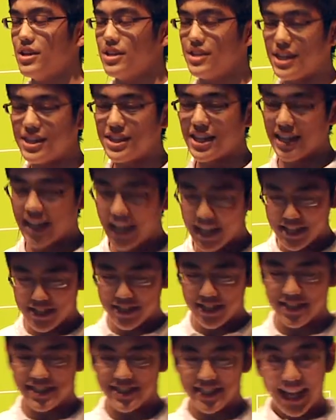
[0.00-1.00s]
then the
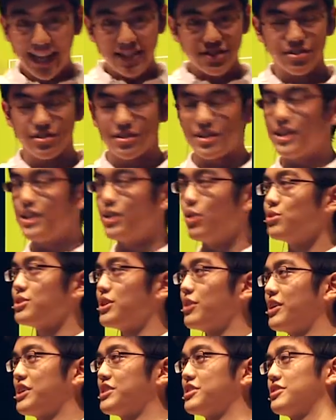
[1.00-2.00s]
light is scattered in all
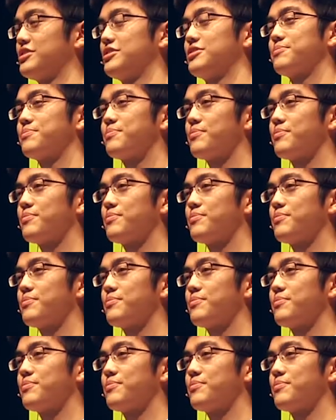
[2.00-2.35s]
directions.